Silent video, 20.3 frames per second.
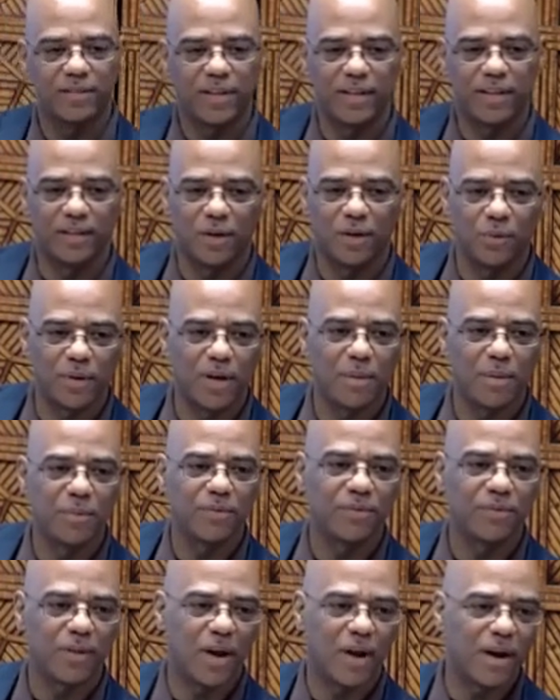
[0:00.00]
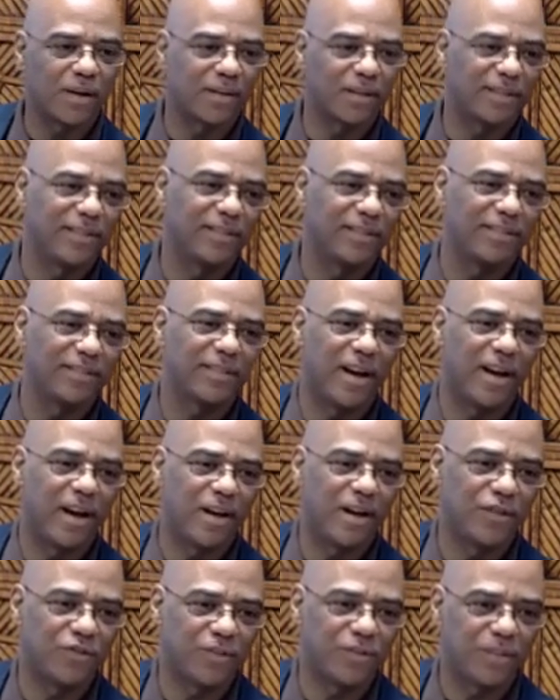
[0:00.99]
don't come to Florida because it's
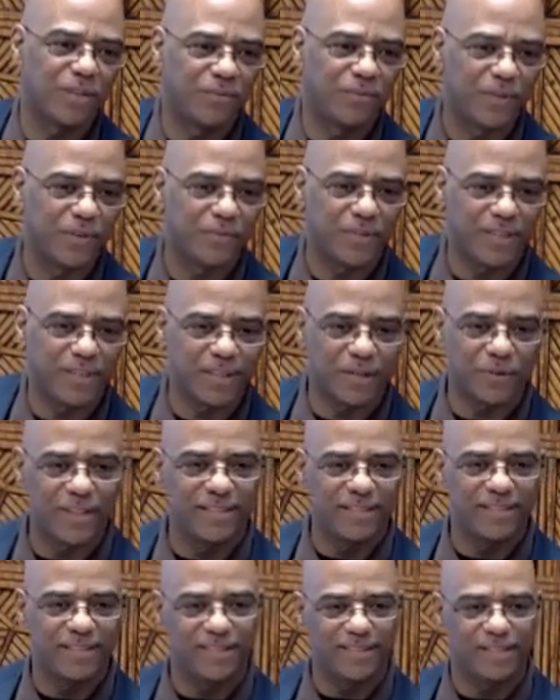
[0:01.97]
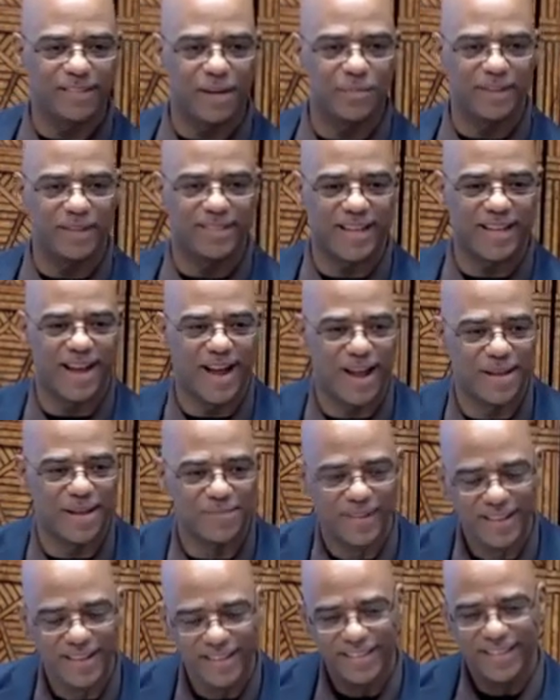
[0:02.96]
150 degrees in the summertime,
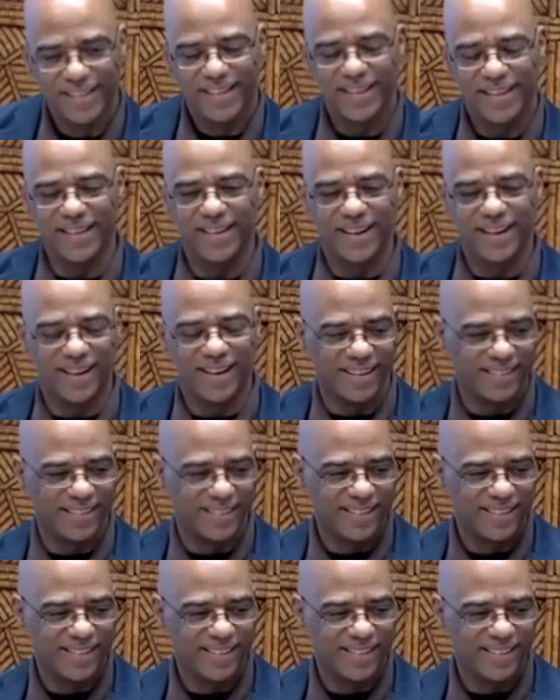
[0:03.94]
you know,